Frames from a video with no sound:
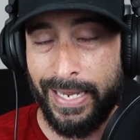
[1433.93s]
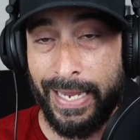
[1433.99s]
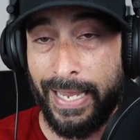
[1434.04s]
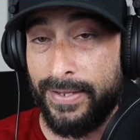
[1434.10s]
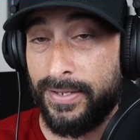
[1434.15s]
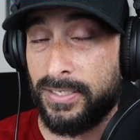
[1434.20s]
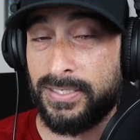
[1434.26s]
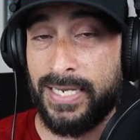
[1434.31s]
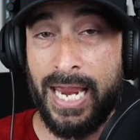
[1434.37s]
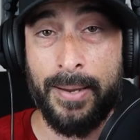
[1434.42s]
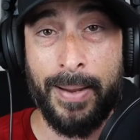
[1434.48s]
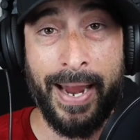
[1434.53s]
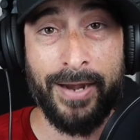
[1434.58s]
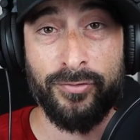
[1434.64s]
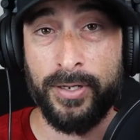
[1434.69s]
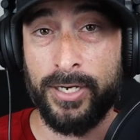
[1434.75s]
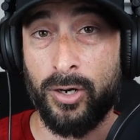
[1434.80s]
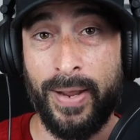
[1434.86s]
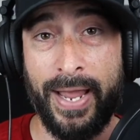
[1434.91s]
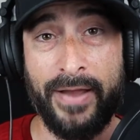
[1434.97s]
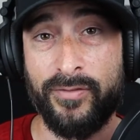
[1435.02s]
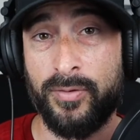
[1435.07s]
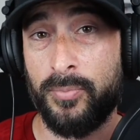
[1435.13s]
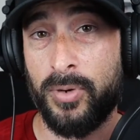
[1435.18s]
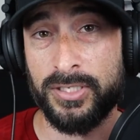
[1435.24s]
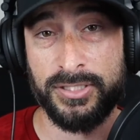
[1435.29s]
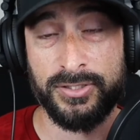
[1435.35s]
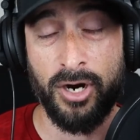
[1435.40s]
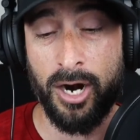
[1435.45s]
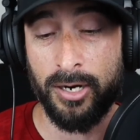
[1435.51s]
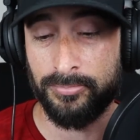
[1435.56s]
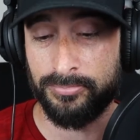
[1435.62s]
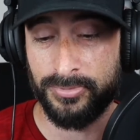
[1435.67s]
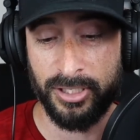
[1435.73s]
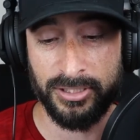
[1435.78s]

In this game, I really don't have a must start.